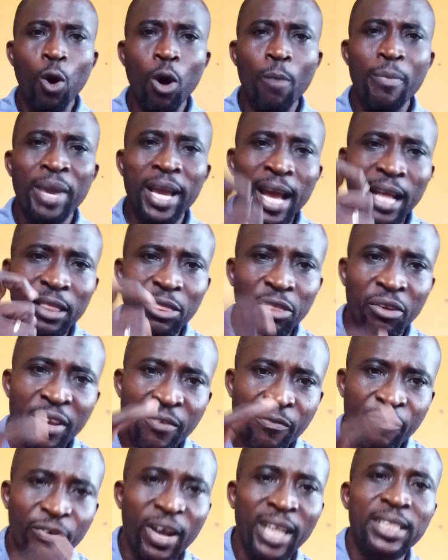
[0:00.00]

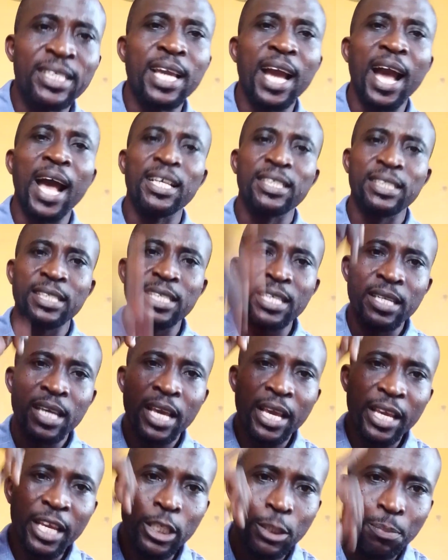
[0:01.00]
Omega-3 fatty
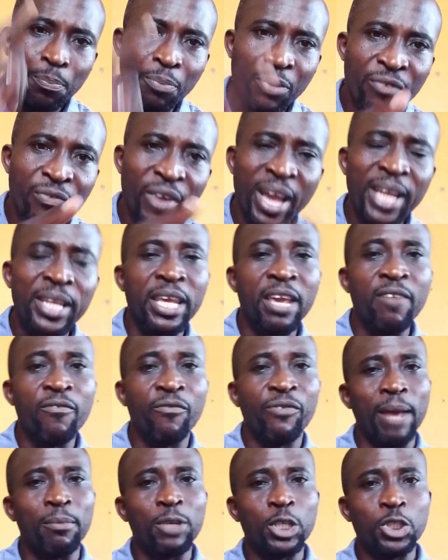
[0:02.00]
acid, it prevents the
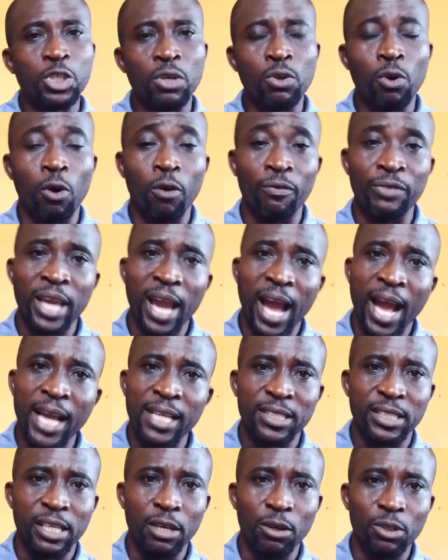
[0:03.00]
inflammation of the
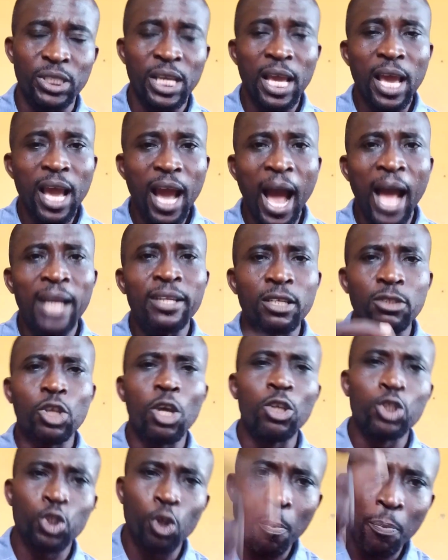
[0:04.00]
eye cells, and
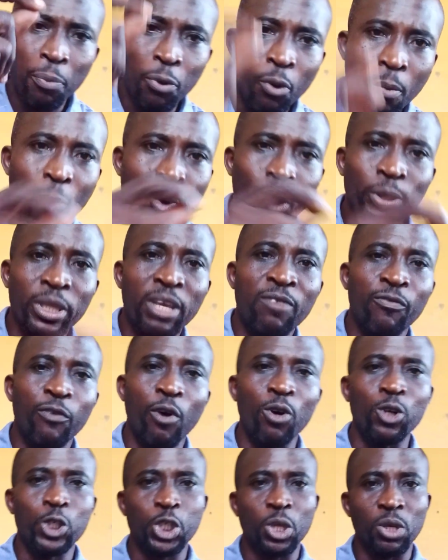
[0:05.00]
it also promotes the
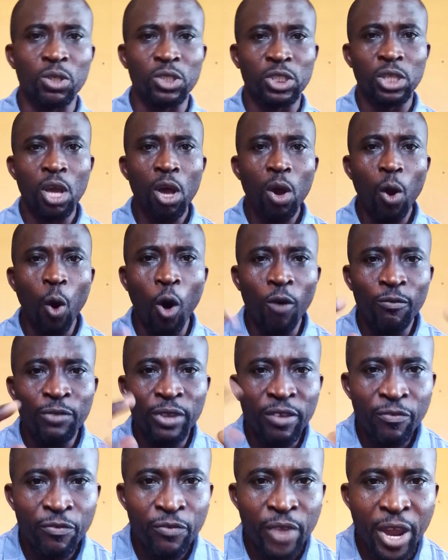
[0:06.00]
functions
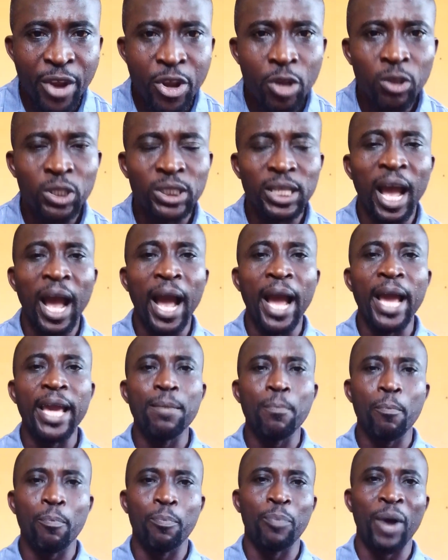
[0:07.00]
of the various
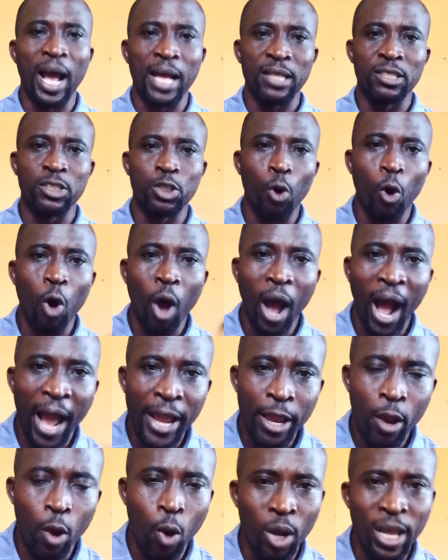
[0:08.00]
eye parts or
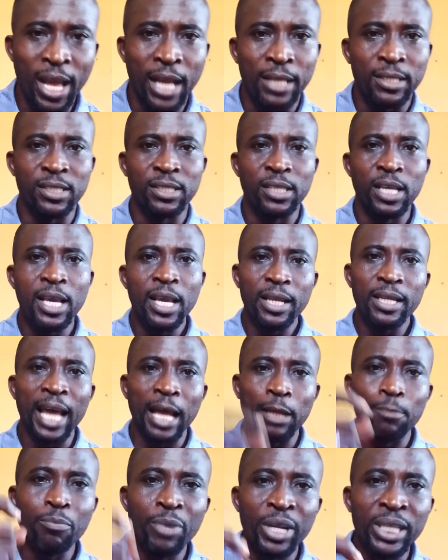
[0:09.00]
eye organs
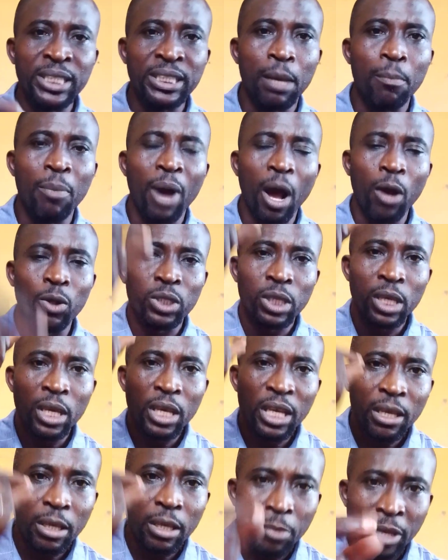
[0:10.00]
that brings about
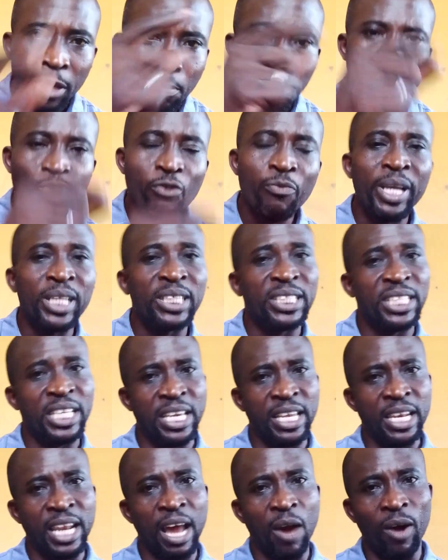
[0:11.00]
improvement
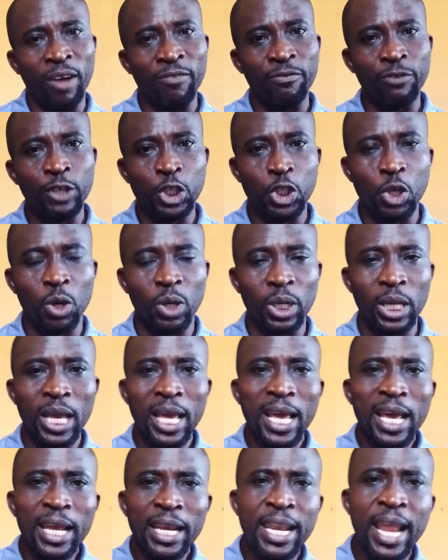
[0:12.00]
in our vision.
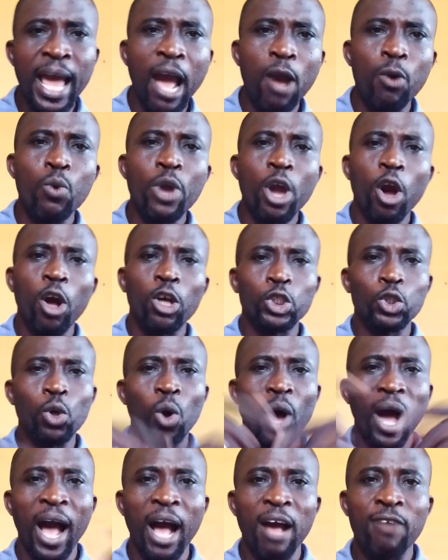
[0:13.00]
Now we
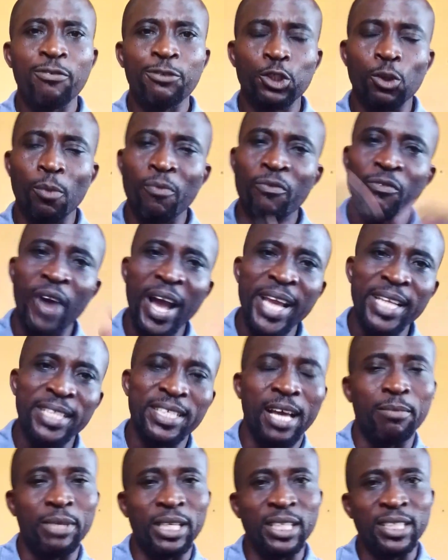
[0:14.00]
also have some
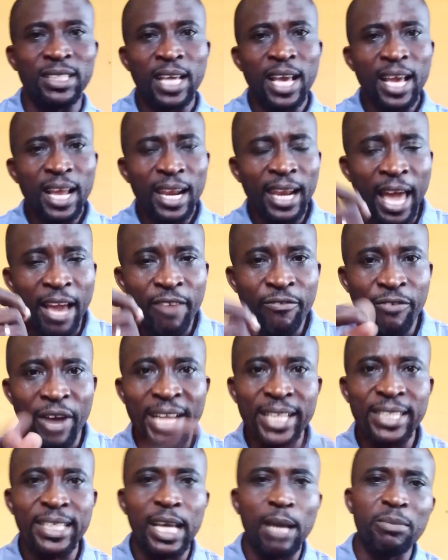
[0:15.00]
vitamins like
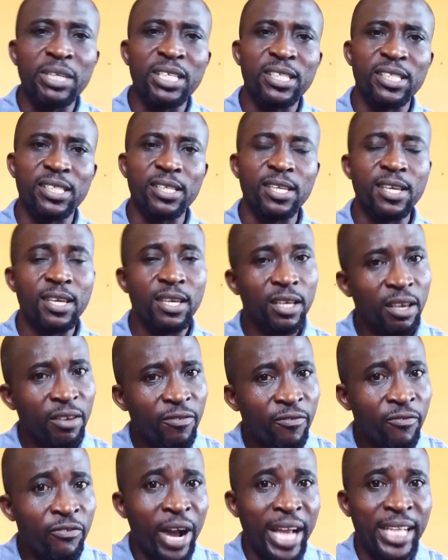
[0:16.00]
vitamin C,
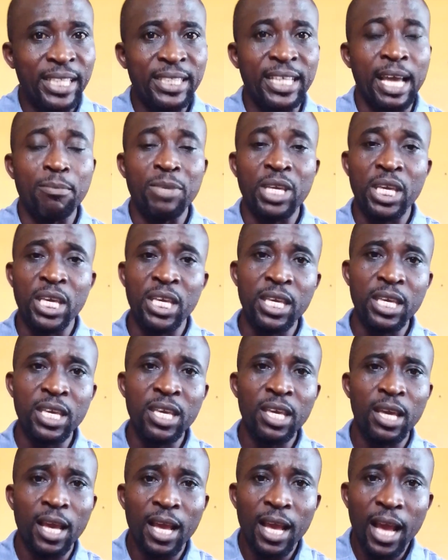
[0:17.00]
vitamin
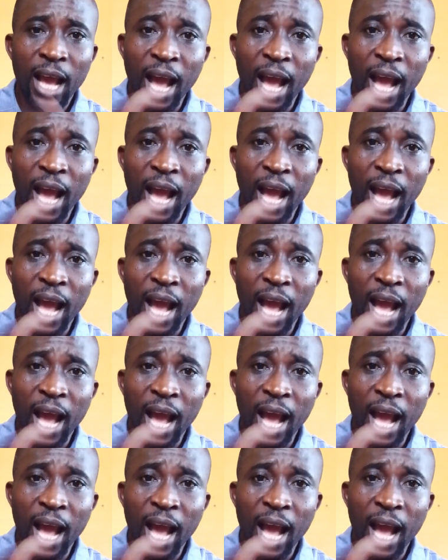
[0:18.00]
E,